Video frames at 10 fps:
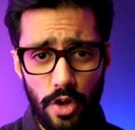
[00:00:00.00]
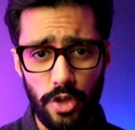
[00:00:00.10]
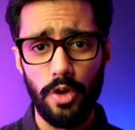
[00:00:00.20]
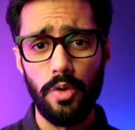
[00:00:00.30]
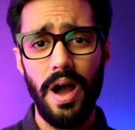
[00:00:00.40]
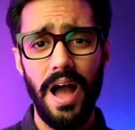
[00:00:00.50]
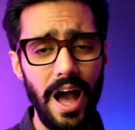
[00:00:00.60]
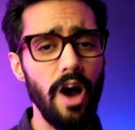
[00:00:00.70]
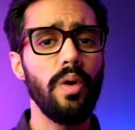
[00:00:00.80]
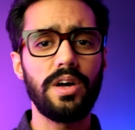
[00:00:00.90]
you
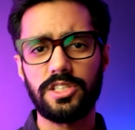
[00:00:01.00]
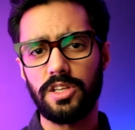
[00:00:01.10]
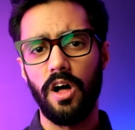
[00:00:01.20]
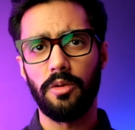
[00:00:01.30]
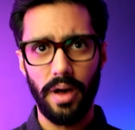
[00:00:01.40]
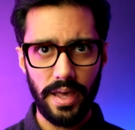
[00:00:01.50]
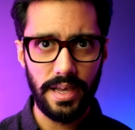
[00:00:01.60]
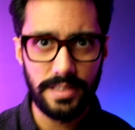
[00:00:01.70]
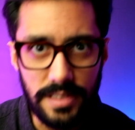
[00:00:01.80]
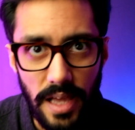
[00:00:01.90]
how I styled my
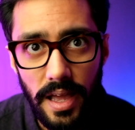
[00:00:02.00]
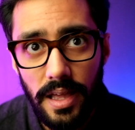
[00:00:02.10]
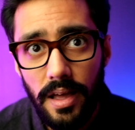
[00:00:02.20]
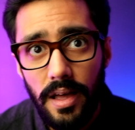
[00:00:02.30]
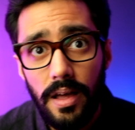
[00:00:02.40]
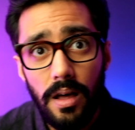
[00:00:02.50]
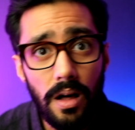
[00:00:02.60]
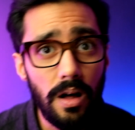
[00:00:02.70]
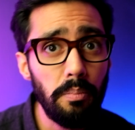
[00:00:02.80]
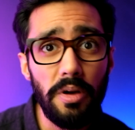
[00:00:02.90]
hair today,
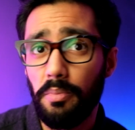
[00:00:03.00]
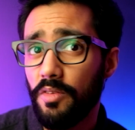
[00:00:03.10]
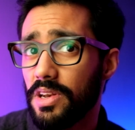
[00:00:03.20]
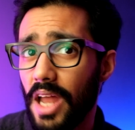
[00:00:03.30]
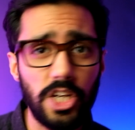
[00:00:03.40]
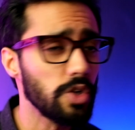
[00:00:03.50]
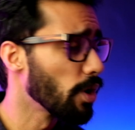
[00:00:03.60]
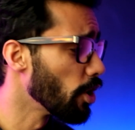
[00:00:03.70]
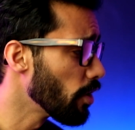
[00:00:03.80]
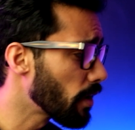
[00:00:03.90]
a bit, bit of a
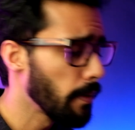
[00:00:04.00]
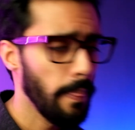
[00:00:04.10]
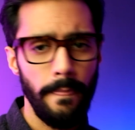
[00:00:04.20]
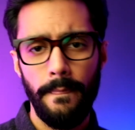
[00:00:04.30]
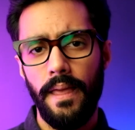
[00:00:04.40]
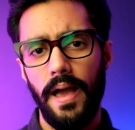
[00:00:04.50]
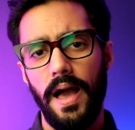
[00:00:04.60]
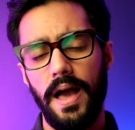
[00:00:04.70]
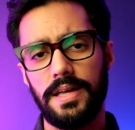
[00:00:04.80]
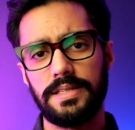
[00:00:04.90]
natural look,
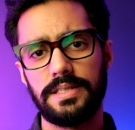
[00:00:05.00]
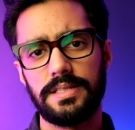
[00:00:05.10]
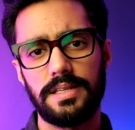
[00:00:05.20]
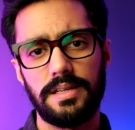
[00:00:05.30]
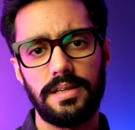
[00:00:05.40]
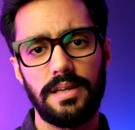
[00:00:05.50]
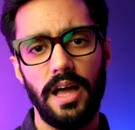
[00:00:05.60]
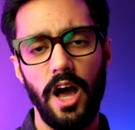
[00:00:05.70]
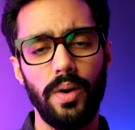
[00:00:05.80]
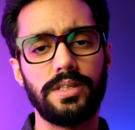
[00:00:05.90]
and
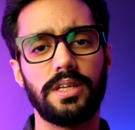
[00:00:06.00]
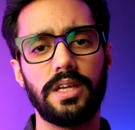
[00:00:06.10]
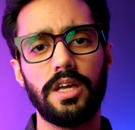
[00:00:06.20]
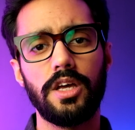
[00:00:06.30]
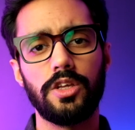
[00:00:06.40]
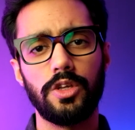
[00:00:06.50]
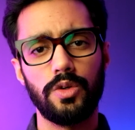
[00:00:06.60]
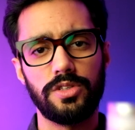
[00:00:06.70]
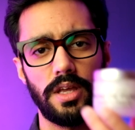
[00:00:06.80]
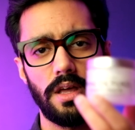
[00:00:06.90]
how I did it
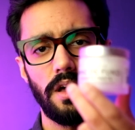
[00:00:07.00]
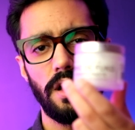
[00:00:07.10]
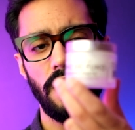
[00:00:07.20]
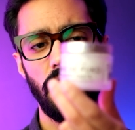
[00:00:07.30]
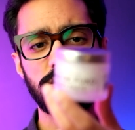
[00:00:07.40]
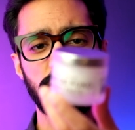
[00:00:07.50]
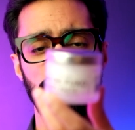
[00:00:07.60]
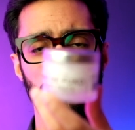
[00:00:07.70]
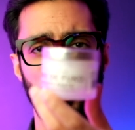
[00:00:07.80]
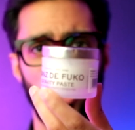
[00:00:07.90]
using Hanz de
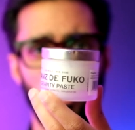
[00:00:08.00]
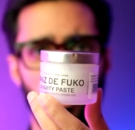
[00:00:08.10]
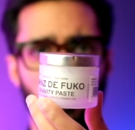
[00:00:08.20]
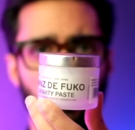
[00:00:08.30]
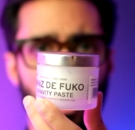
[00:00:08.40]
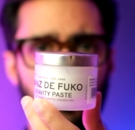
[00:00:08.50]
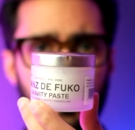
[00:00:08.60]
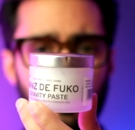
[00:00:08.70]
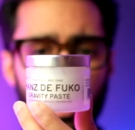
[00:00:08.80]
Fuko gravity